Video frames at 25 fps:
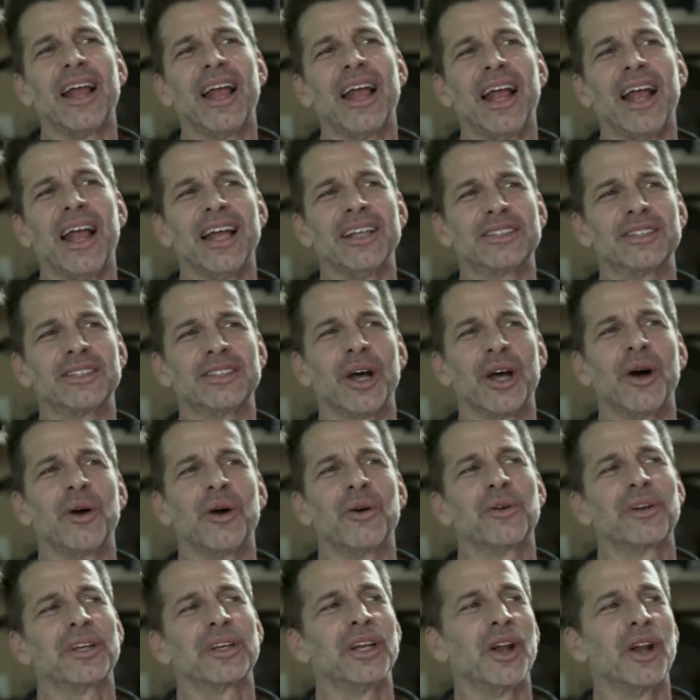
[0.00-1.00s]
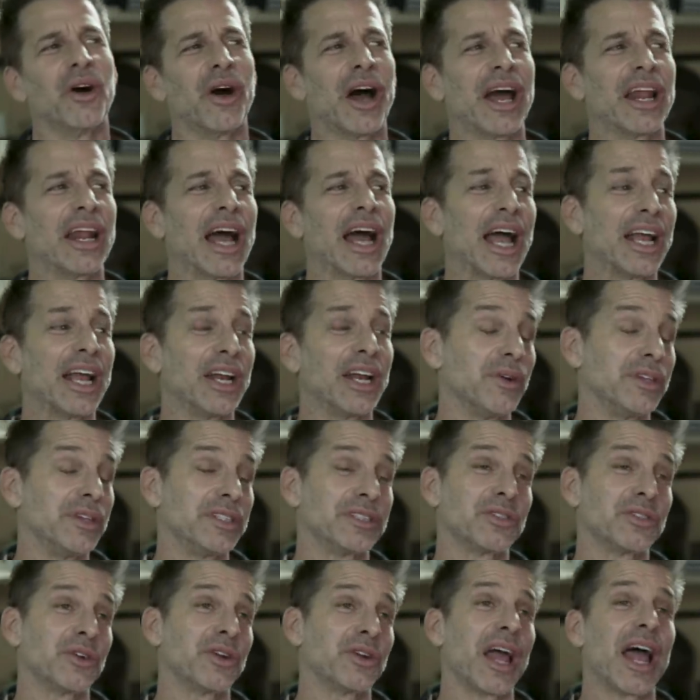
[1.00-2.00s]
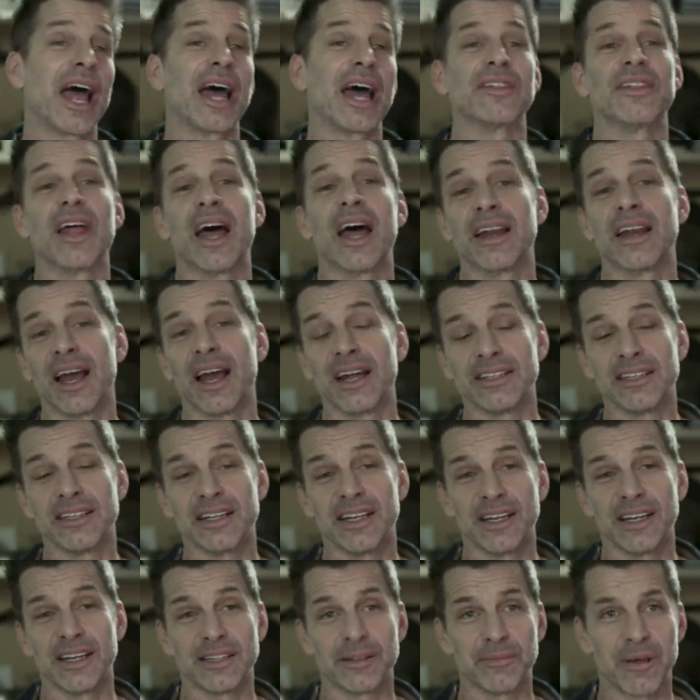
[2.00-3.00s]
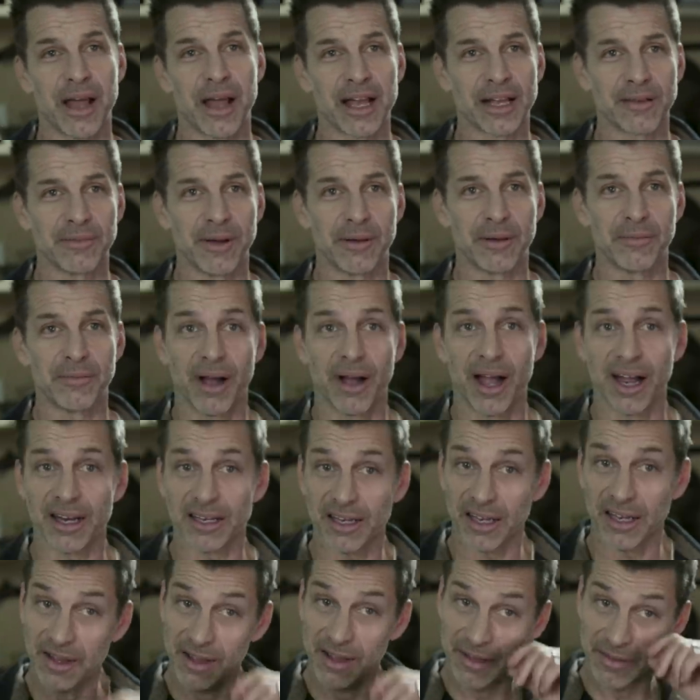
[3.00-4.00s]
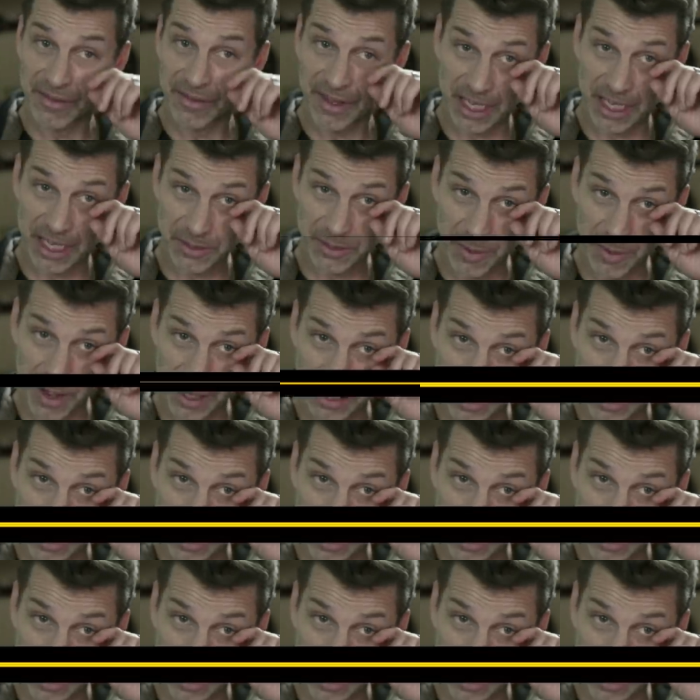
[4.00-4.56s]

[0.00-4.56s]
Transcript: And so, you know, I'd always sort of had that idea in the back of my mind, as well